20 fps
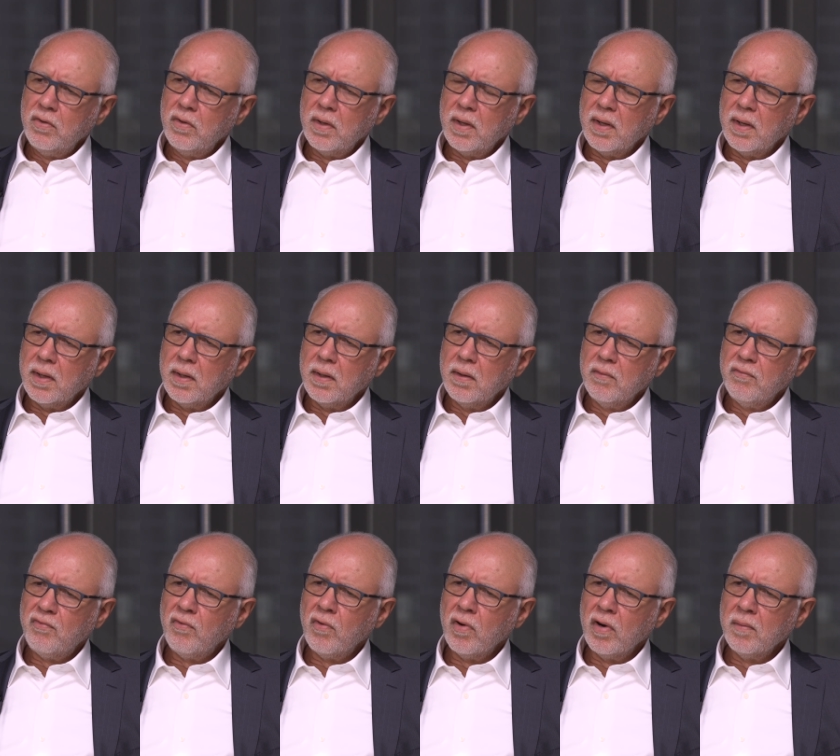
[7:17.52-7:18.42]
uh,
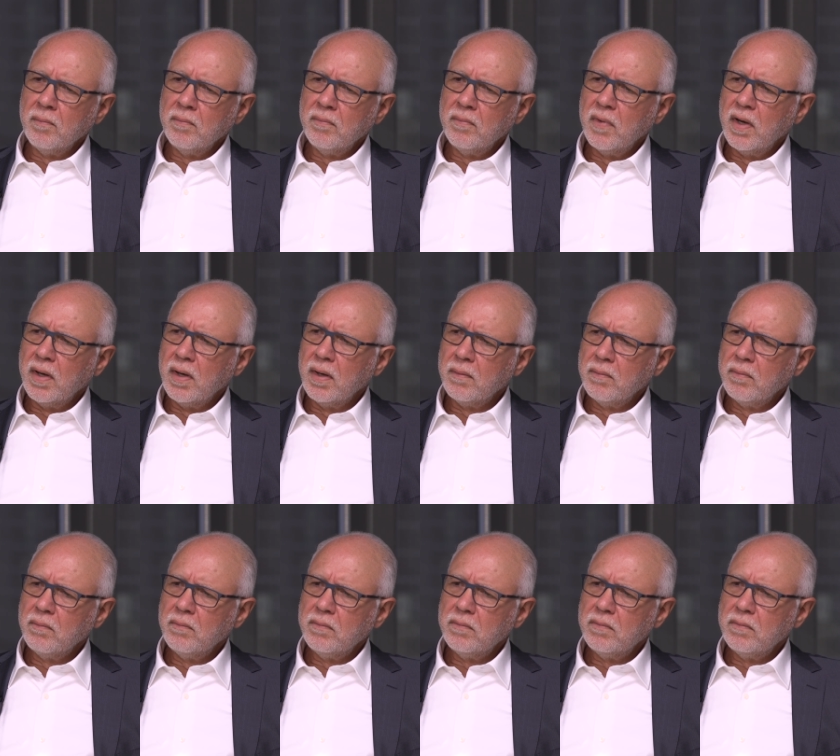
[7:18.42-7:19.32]
form uh,
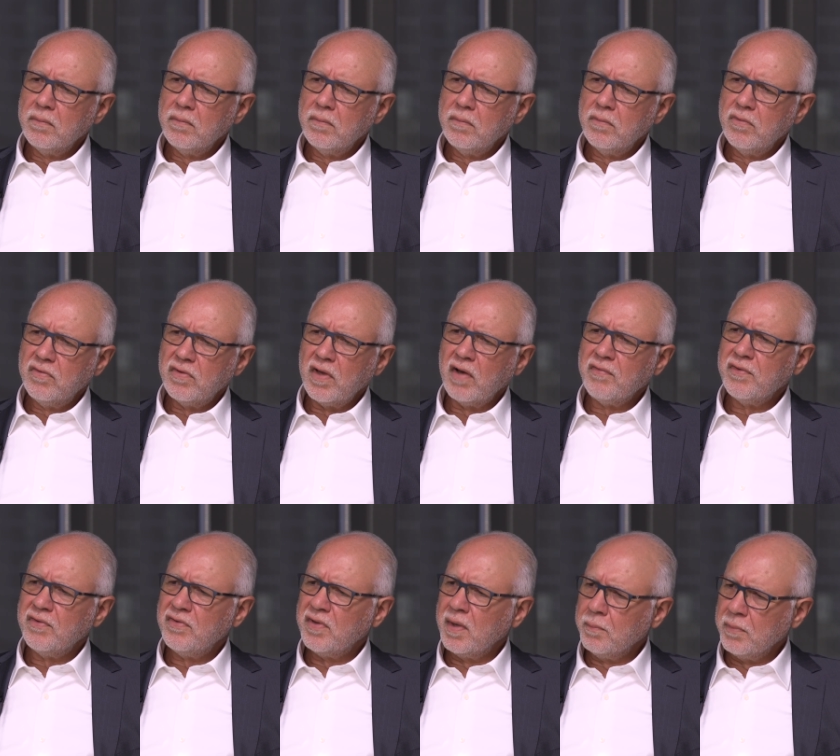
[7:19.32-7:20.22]

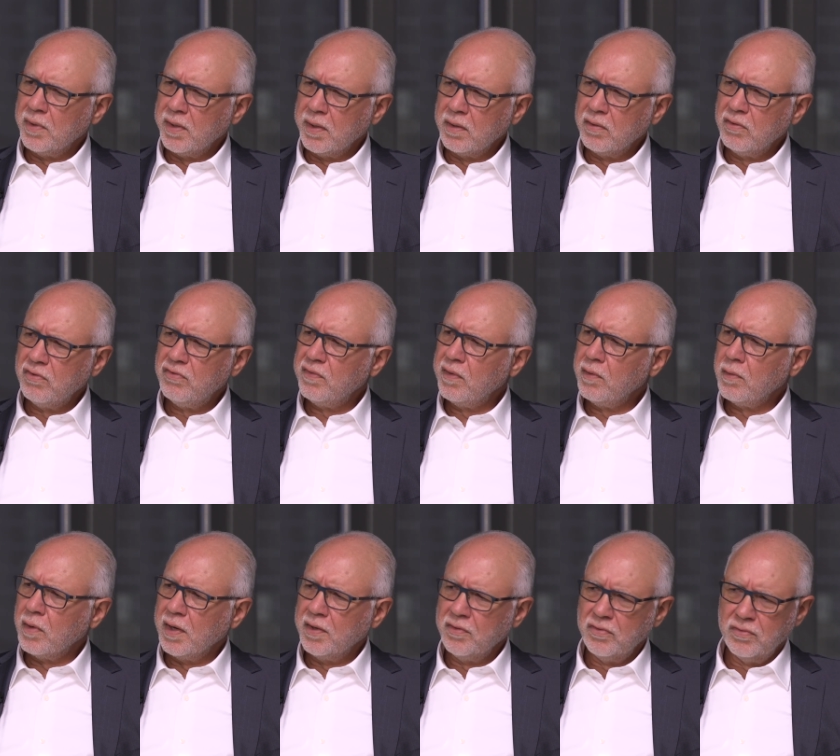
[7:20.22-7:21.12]
self-assembling
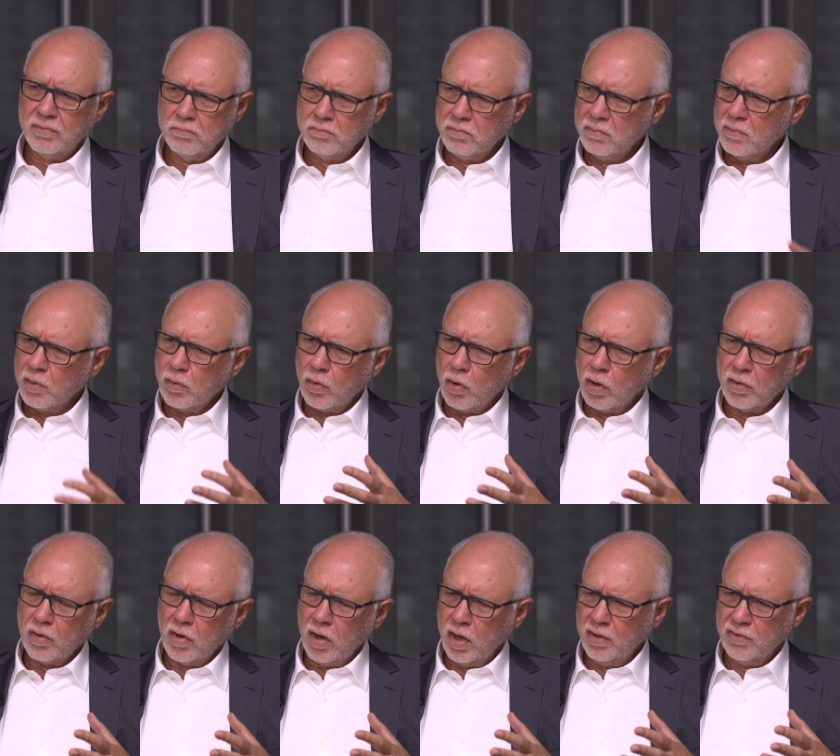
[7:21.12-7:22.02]
spheroids, they're called
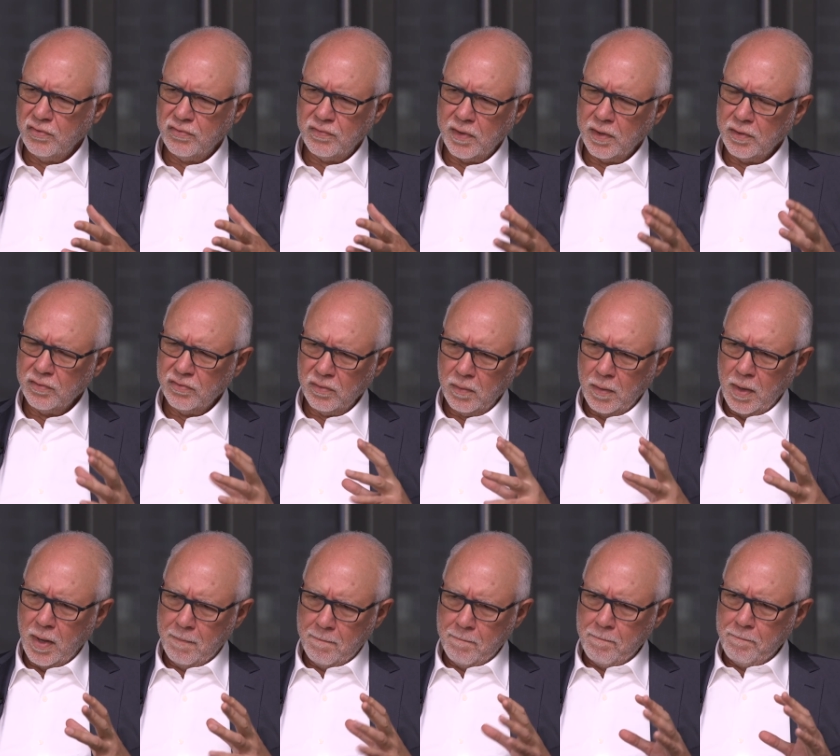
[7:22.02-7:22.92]
cardiospheres,
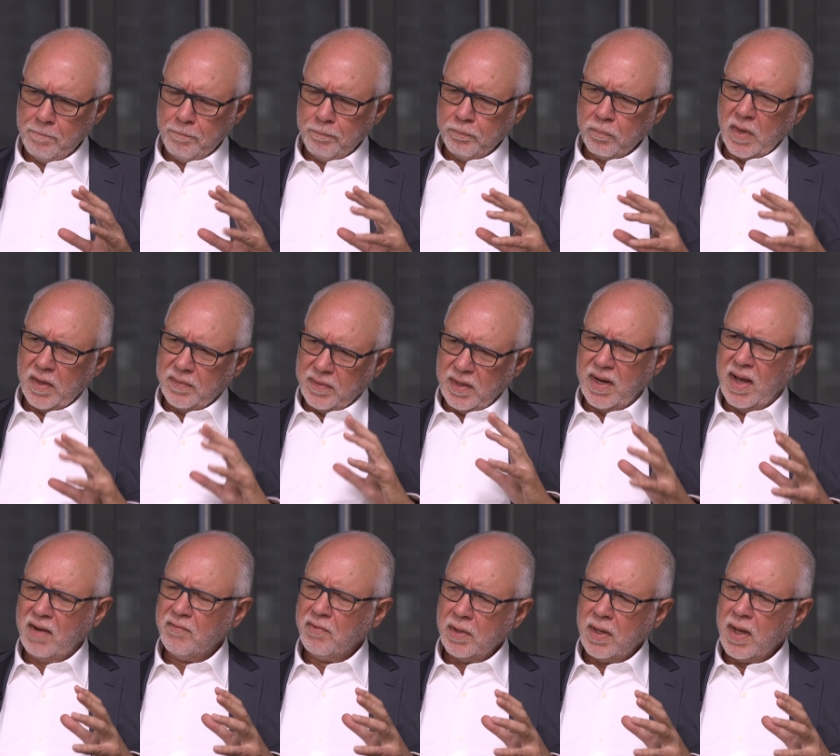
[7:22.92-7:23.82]
that
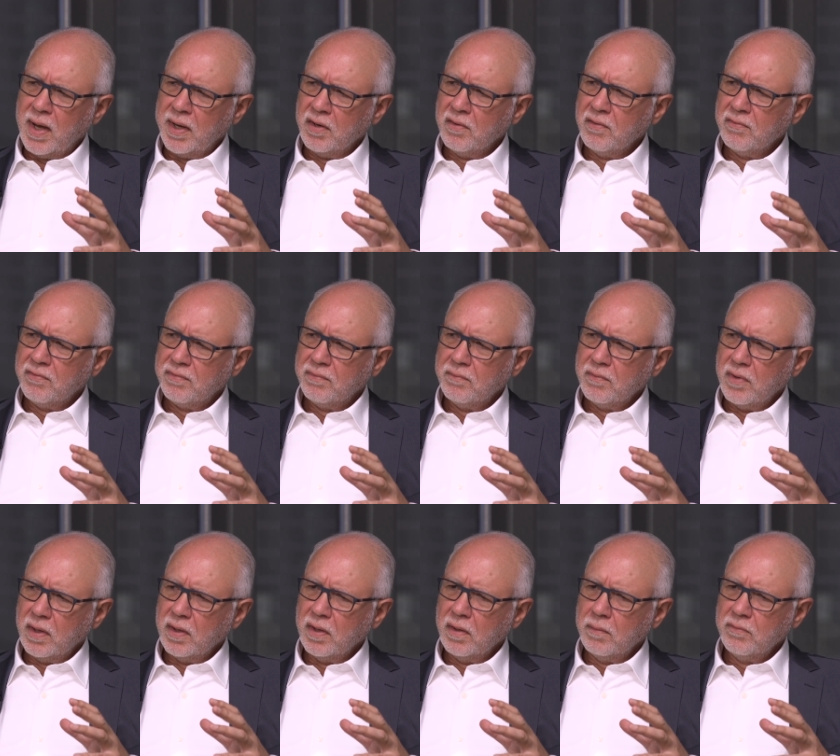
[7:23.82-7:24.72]
have a lot of
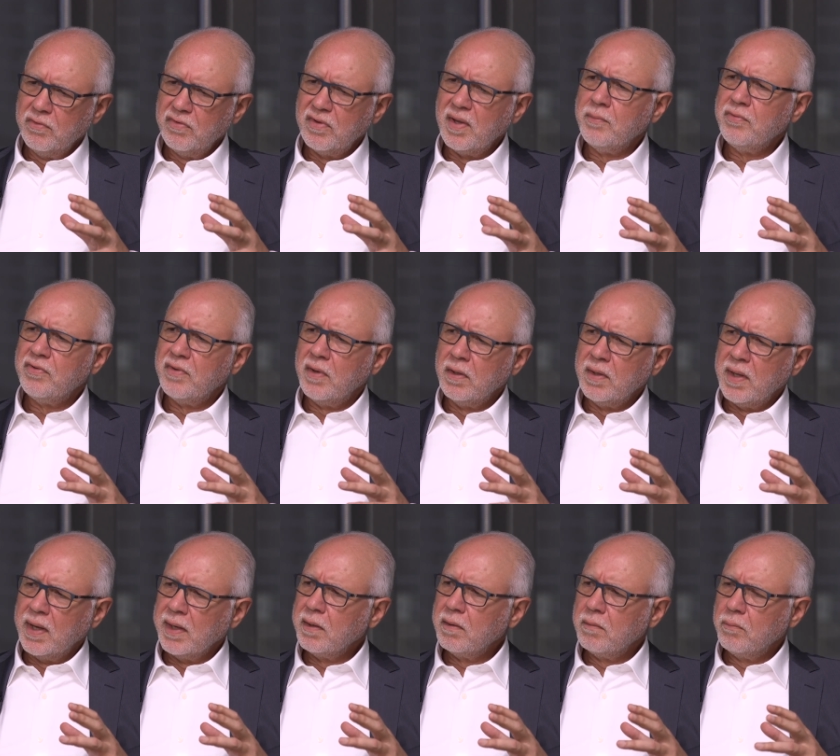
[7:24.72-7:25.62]
um, stem
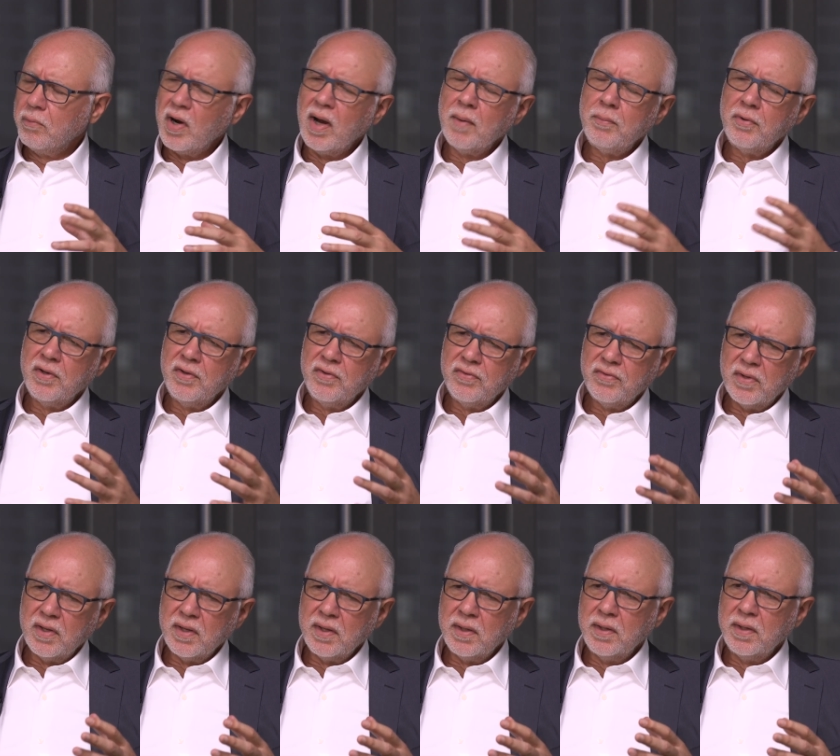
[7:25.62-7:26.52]
cell-like properties.
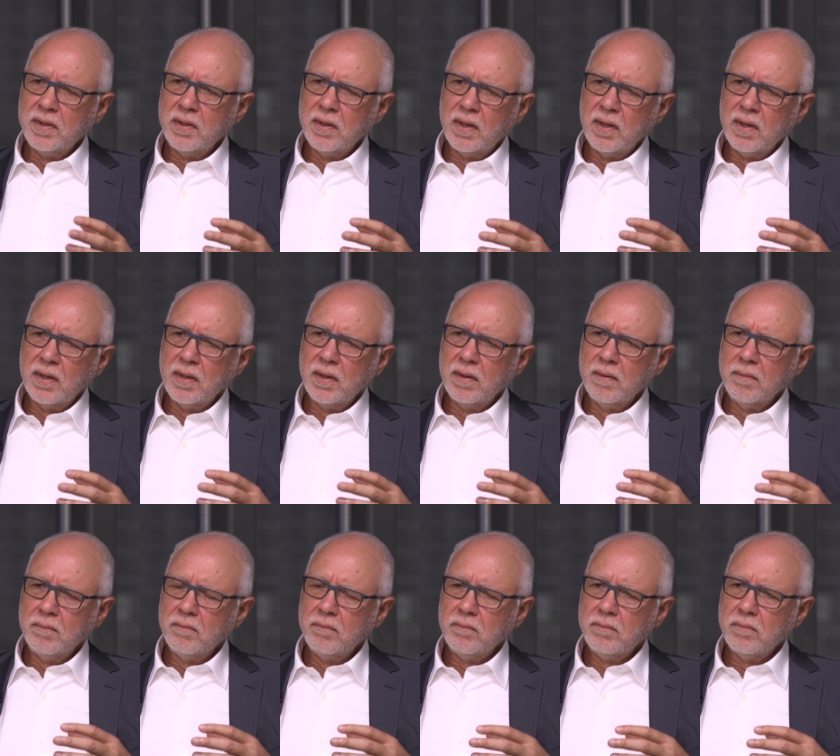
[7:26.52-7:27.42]
They
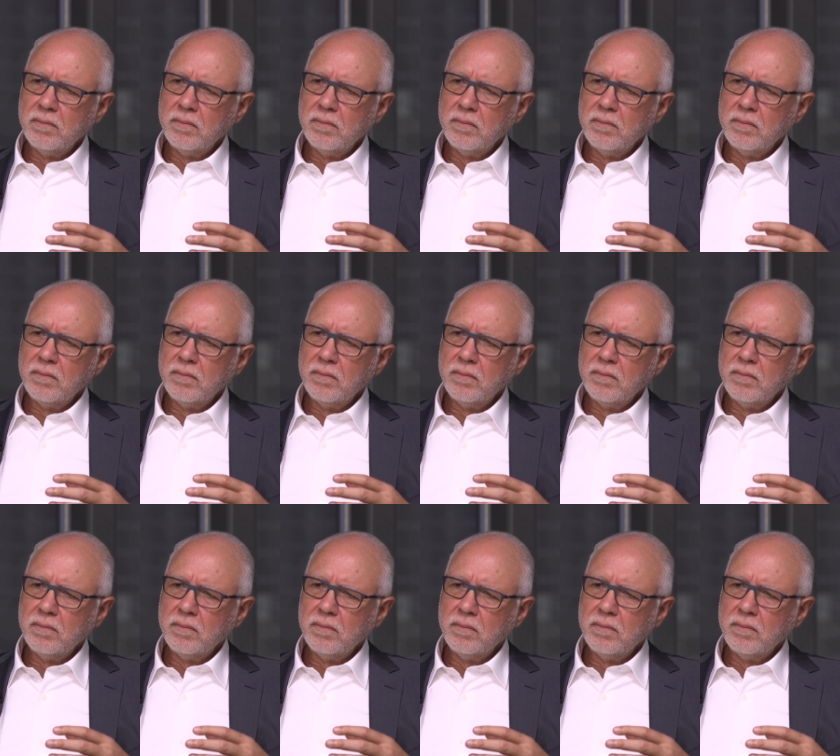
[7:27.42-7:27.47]
um,